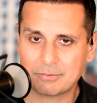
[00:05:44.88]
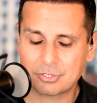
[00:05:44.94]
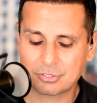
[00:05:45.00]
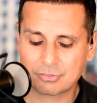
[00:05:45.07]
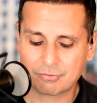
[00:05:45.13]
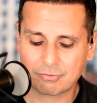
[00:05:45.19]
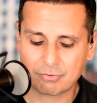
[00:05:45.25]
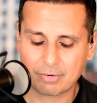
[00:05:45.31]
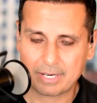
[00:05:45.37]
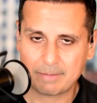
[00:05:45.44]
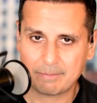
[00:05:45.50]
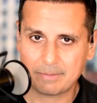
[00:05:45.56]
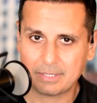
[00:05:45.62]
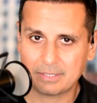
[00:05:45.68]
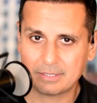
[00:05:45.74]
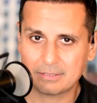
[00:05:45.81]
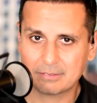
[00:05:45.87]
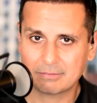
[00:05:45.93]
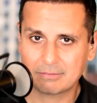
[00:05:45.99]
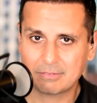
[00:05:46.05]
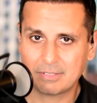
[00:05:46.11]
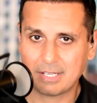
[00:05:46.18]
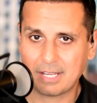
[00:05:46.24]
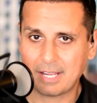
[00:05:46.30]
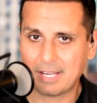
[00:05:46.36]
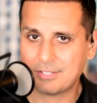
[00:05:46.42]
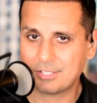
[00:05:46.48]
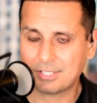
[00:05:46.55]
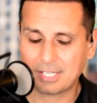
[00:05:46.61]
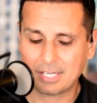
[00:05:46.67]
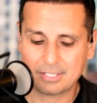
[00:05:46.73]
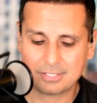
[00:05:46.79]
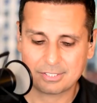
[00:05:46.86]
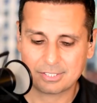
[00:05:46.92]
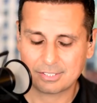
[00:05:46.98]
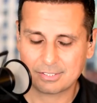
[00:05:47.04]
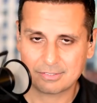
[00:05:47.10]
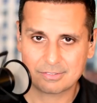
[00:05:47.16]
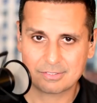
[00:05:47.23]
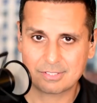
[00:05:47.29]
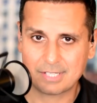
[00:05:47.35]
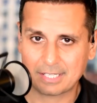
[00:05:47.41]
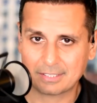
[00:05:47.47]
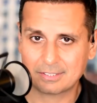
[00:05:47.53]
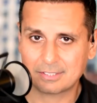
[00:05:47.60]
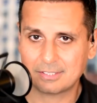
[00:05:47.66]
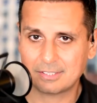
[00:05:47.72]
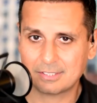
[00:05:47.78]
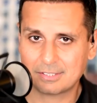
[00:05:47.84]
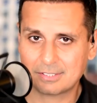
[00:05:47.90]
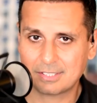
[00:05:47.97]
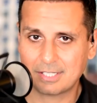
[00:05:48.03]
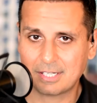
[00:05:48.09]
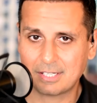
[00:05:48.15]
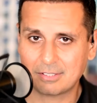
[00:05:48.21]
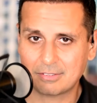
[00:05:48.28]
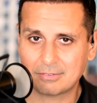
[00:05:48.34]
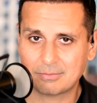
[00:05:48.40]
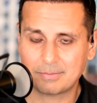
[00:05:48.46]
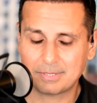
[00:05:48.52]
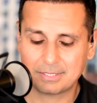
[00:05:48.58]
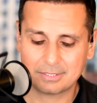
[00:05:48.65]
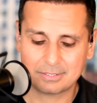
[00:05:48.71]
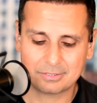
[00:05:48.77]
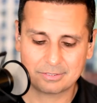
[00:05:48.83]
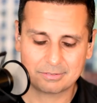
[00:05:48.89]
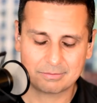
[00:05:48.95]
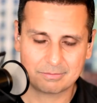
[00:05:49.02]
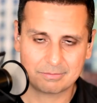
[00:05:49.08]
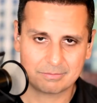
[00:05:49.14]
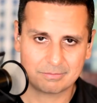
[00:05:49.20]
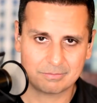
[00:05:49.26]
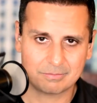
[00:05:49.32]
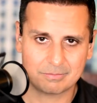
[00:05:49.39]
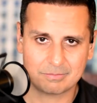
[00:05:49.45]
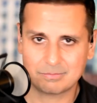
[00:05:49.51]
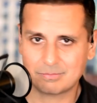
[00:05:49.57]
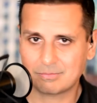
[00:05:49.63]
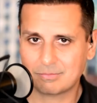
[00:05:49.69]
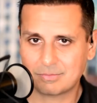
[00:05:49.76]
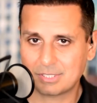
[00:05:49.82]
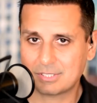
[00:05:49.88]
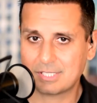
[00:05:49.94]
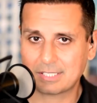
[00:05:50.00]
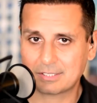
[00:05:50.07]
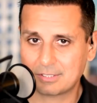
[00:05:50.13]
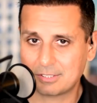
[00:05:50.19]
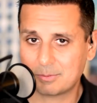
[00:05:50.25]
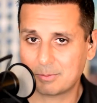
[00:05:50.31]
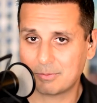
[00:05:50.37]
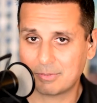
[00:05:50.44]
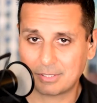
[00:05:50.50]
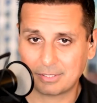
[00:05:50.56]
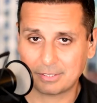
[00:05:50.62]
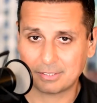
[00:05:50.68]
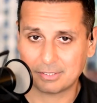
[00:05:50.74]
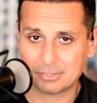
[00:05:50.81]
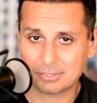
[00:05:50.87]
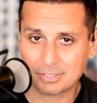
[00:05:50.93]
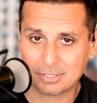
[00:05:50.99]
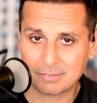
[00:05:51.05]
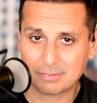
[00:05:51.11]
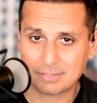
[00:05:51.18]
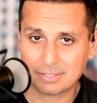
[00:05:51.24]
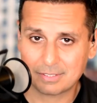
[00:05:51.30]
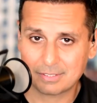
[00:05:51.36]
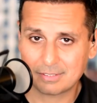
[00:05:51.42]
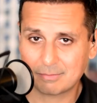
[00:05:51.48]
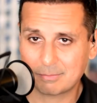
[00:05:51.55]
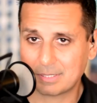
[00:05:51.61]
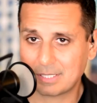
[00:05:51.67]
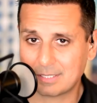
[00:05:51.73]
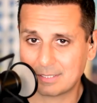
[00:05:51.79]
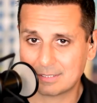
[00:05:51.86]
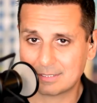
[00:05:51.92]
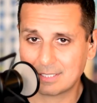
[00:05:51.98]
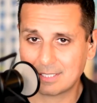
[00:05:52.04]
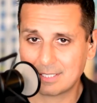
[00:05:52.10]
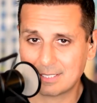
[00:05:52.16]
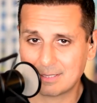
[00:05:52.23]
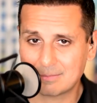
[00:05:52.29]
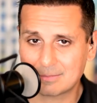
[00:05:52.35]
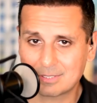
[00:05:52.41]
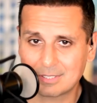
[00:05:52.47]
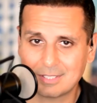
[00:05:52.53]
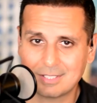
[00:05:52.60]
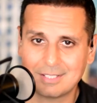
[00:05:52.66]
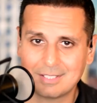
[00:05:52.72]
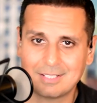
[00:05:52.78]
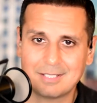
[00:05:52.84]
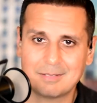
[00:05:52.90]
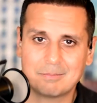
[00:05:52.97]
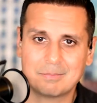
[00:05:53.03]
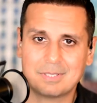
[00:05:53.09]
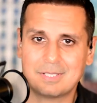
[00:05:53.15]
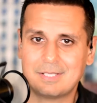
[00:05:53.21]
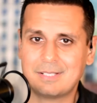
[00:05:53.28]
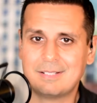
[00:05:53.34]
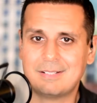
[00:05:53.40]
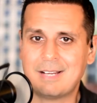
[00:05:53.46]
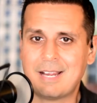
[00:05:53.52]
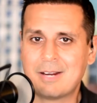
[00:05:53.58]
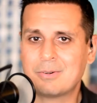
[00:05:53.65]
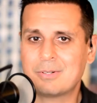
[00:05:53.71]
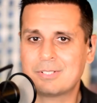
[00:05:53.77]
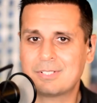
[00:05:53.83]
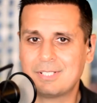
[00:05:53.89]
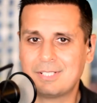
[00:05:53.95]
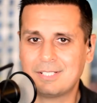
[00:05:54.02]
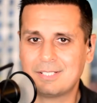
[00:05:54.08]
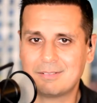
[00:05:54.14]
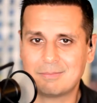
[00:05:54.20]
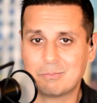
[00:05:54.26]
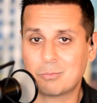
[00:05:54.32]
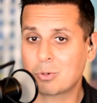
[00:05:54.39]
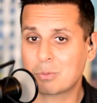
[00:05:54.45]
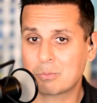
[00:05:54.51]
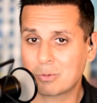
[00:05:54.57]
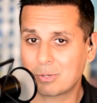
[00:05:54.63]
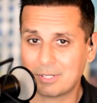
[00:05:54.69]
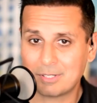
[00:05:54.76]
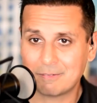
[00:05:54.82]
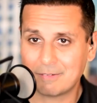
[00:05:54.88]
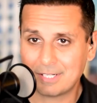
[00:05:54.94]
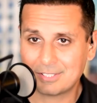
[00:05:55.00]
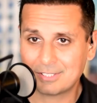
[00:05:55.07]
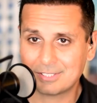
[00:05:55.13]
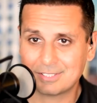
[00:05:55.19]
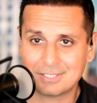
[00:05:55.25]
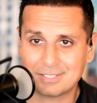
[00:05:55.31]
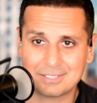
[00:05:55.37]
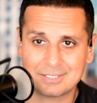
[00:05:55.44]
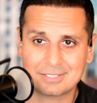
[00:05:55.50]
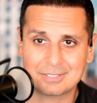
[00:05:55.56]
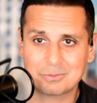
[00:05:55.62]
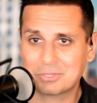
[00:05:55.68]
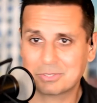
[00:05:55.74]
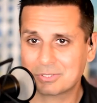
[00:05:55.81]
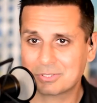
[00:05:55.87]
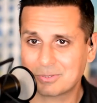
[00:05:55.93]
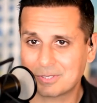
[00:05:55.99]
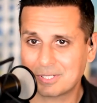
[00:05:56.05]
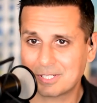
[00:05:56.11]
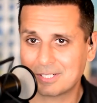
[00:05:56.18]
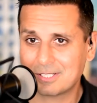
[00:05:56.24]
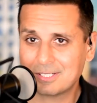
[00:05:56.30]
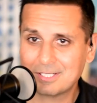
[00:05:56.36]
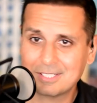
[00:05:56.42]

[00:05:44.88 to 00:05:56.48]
just framing the education sector itself because the sector used to be really conservative, behind the times, but now we're seeing more and more innovations. What's going on?